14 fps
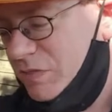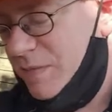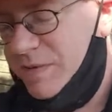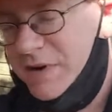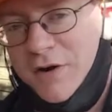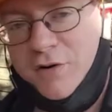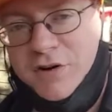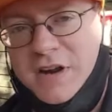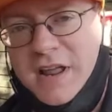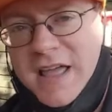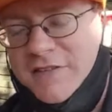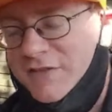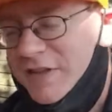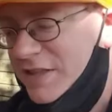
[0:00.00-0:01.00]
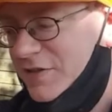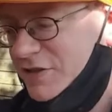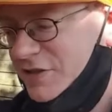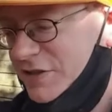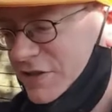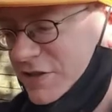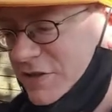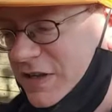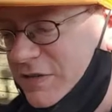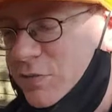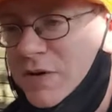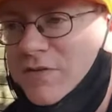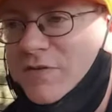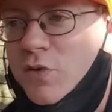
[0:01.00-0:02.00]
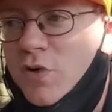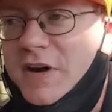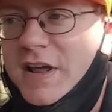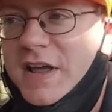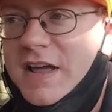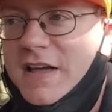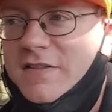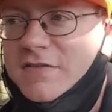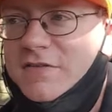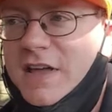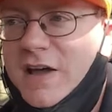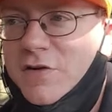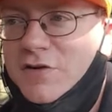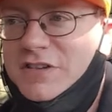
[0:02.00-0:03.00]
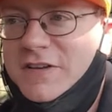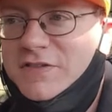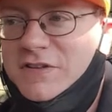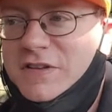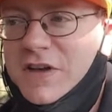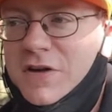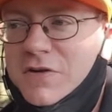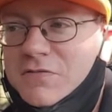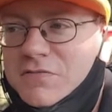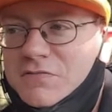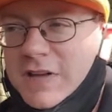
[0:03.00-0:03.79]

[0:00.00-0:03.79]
I'm an hour and a half in, there's still like, what, four and a half hours left to go?